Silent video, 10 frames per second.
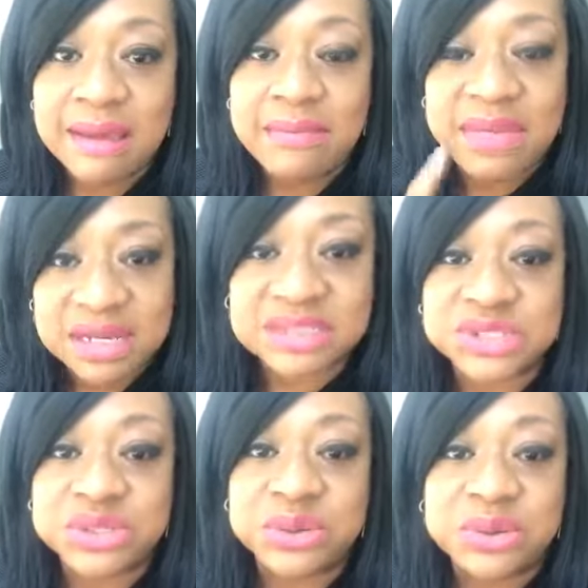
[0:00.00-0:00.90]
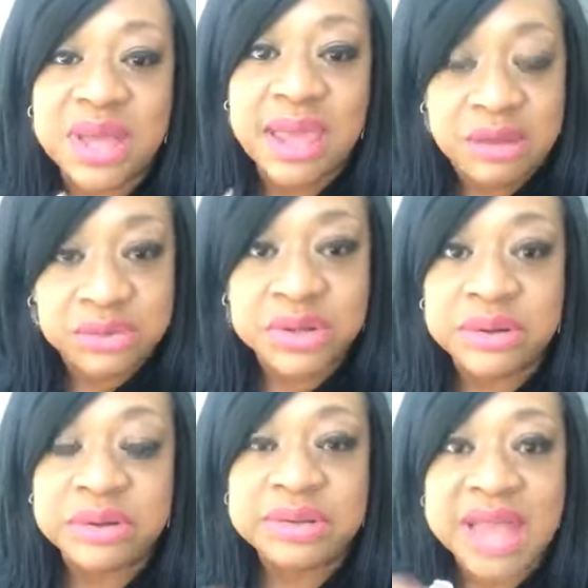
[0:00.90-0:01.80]
minister,
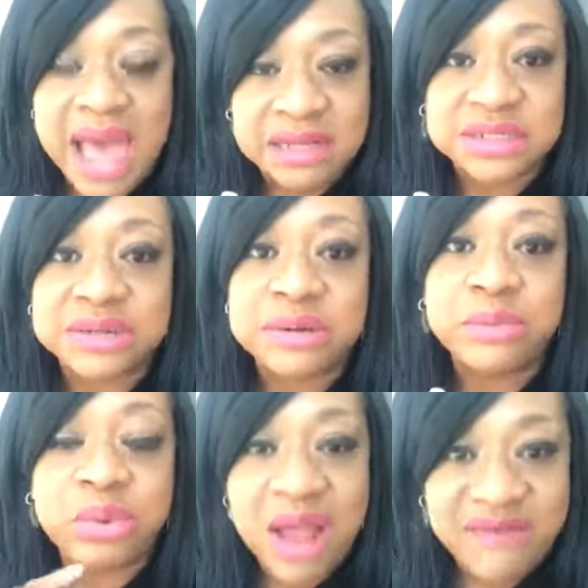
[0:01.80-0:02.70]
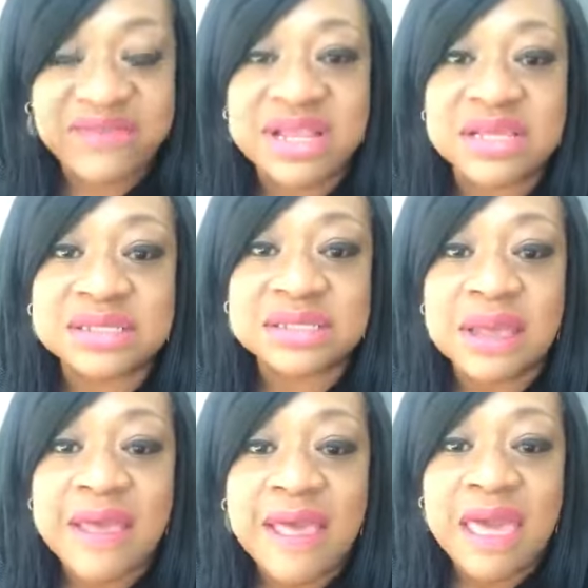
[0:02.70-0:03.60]
elder, doctor, prophetess.
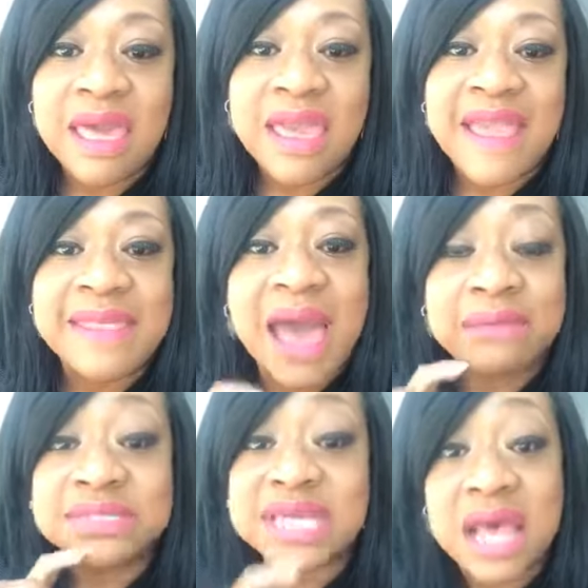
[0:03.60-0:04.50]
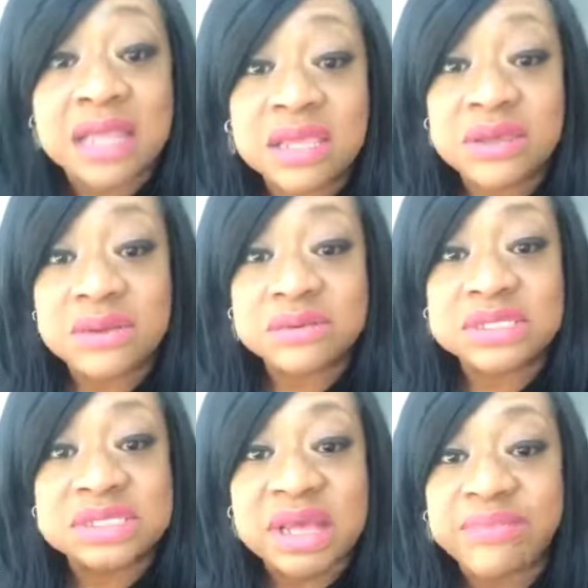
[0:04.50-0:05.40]
And I'm telling you,
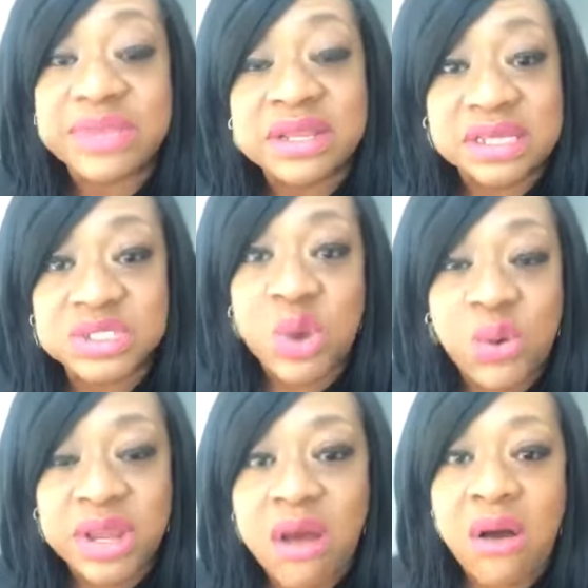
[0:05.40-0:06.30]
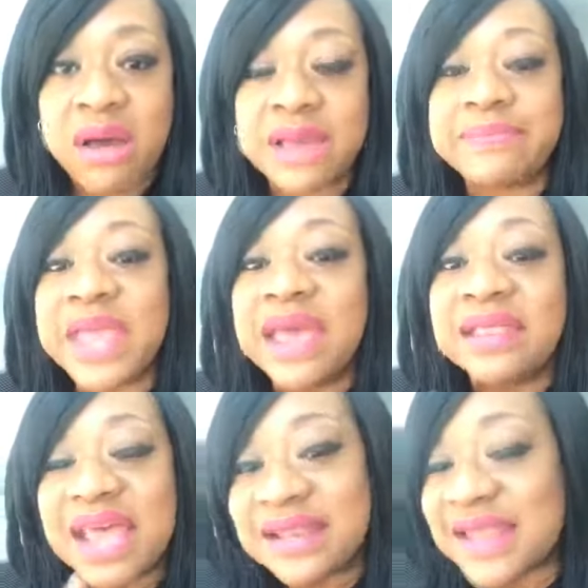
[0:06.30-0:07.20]
something is going on.
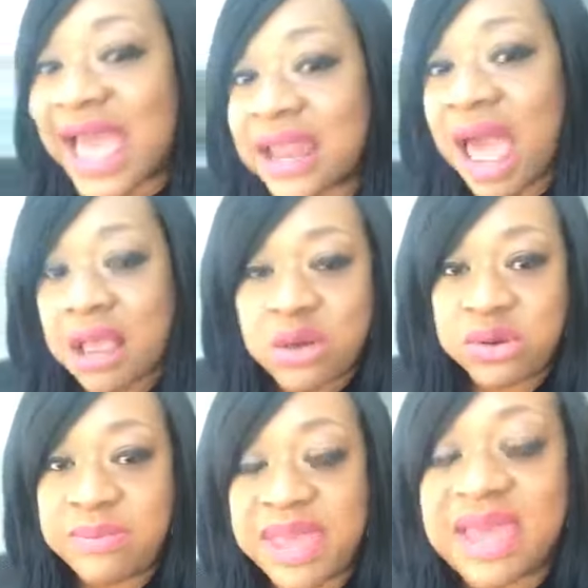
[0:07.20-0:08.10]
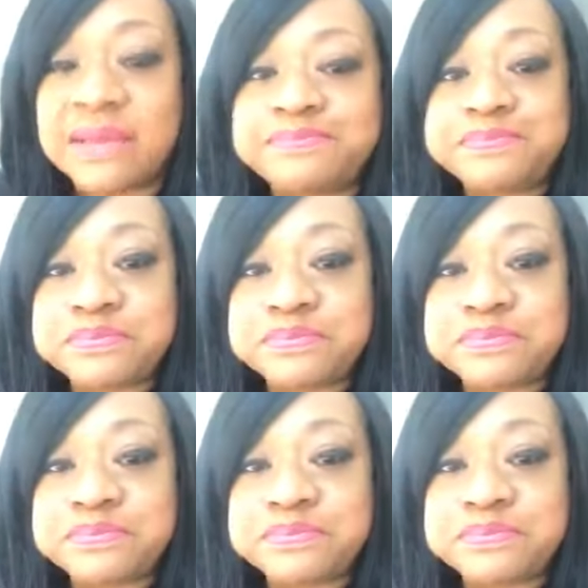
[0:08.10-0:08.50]
That night I go to bed,